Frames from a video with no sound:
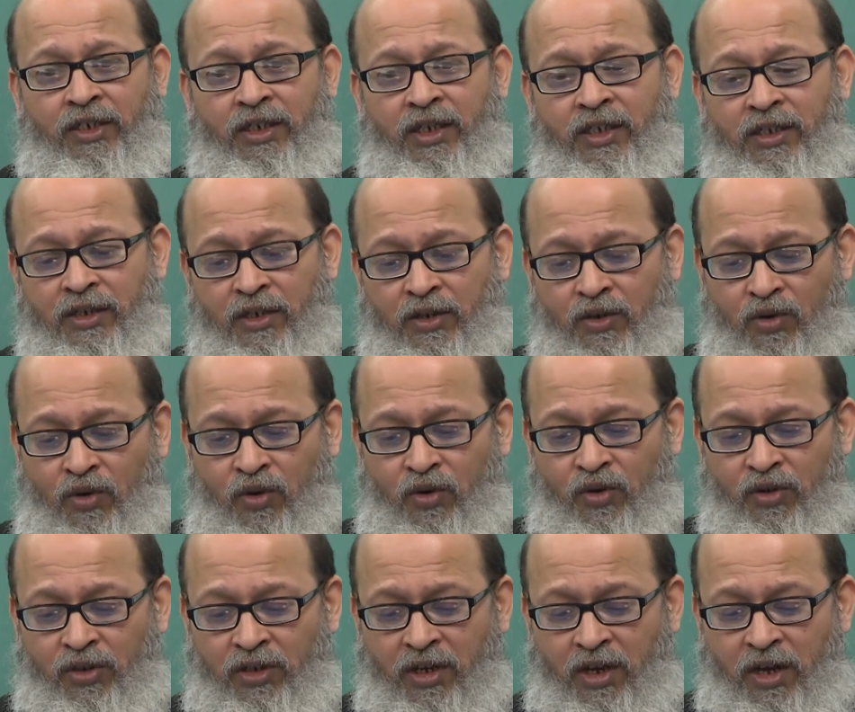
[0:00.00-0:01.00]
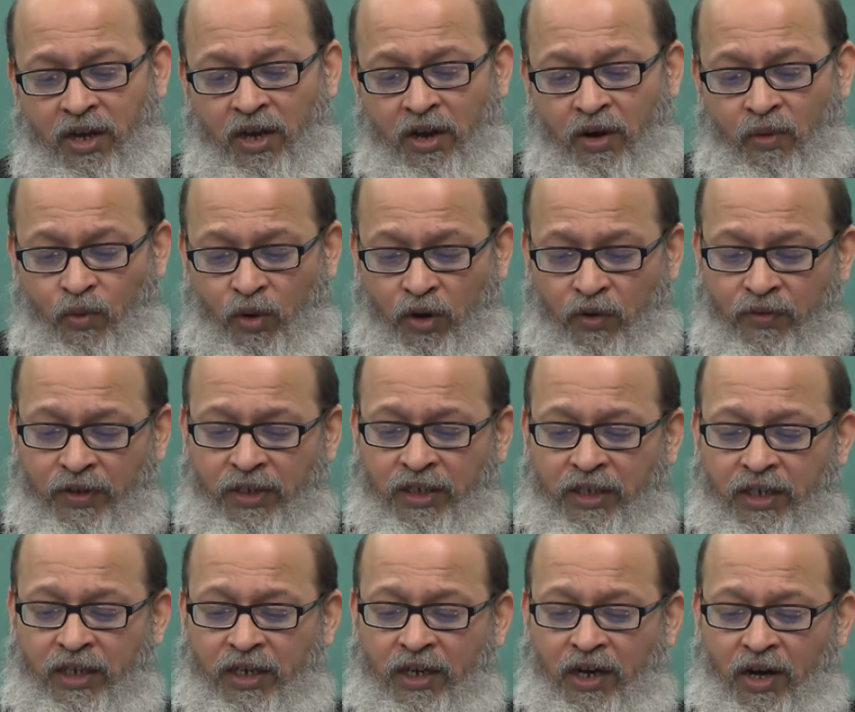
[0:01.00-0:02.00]
change in course, what we
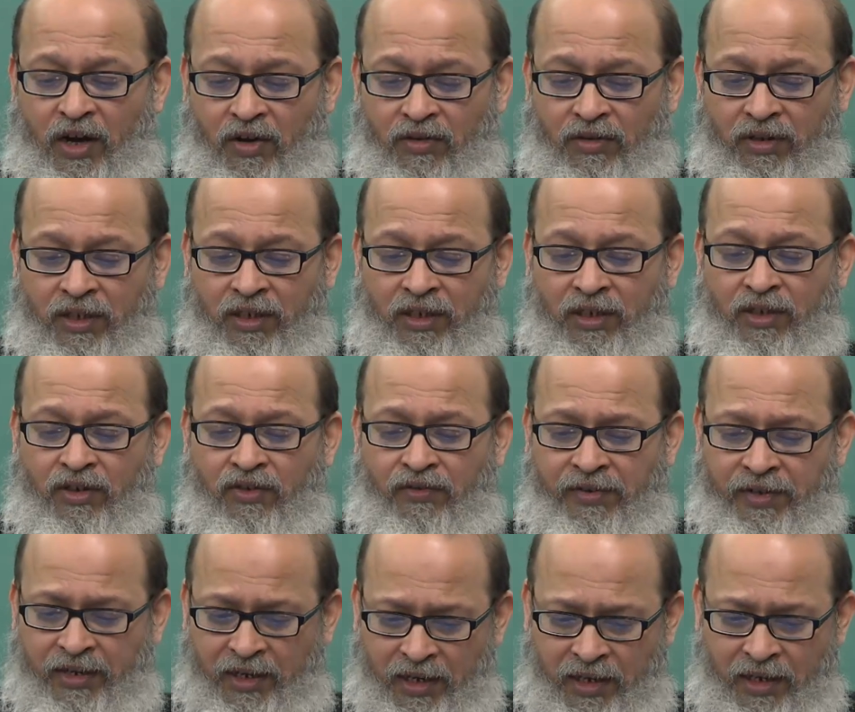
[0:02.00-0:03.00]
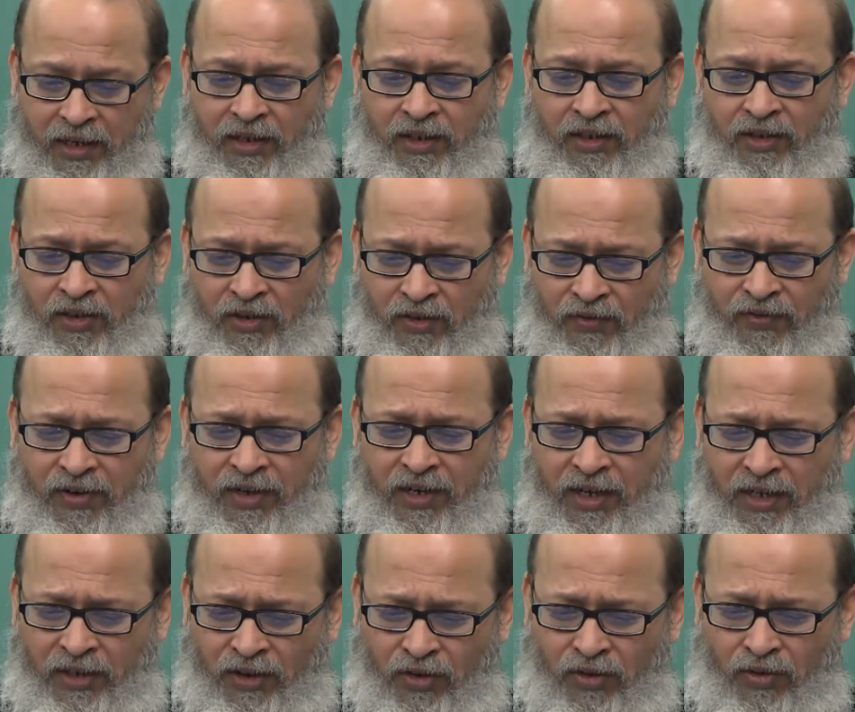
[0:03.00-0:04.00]
see now that
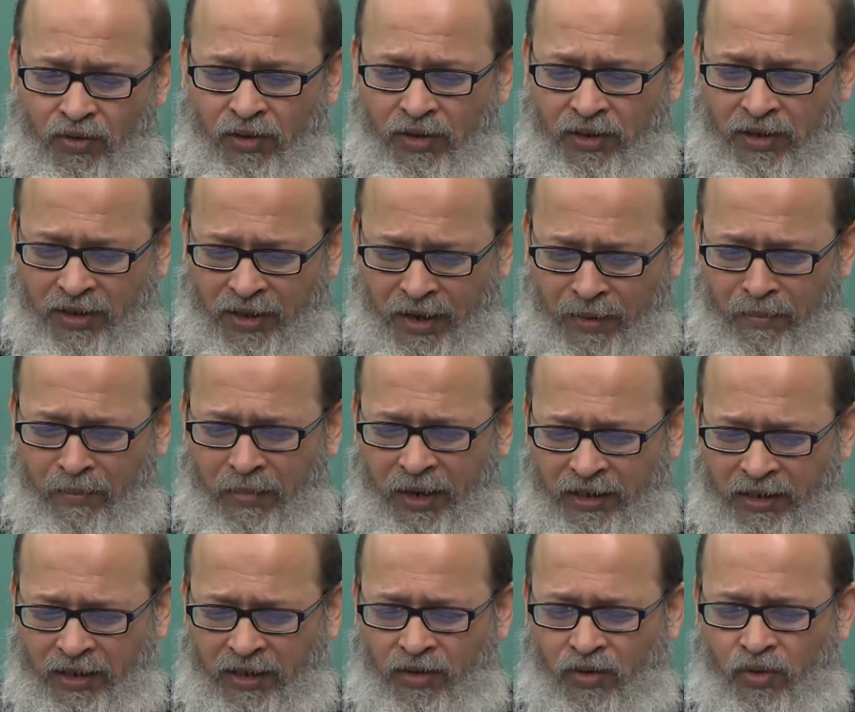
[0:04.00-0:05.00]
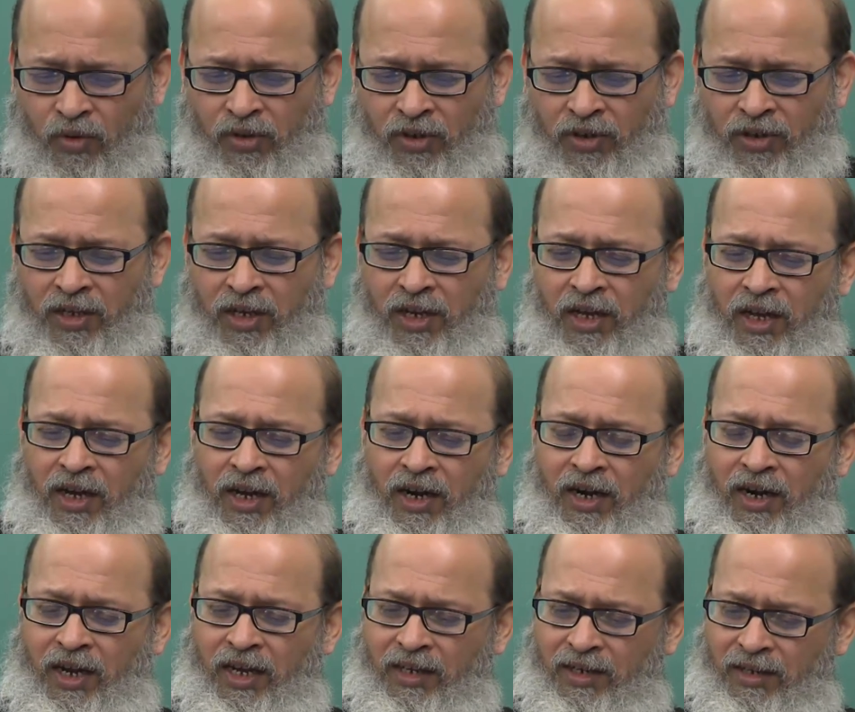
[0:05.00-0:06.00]
schizophrenia is showing some better course,
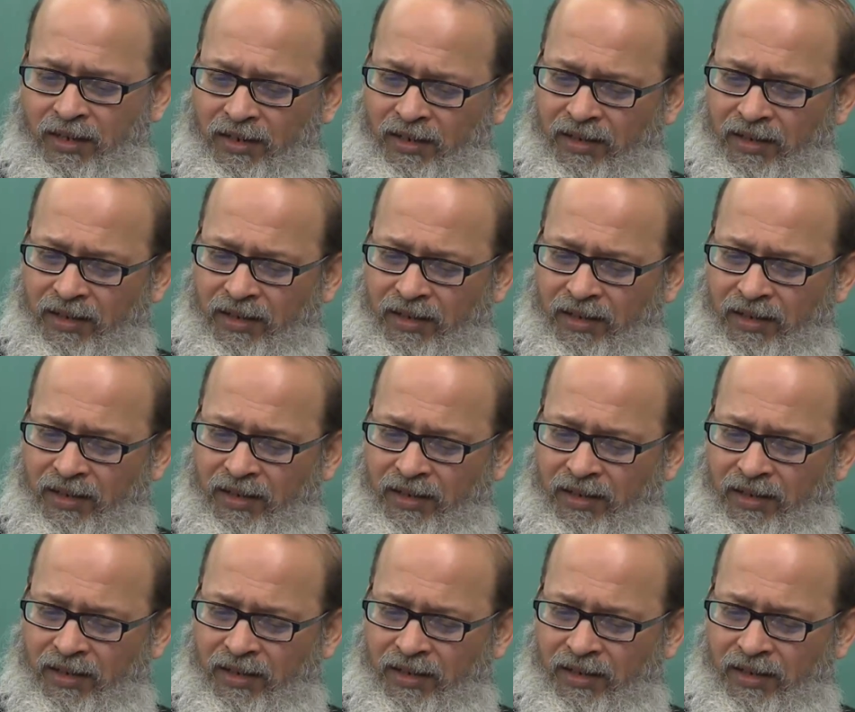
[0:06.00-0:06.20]
like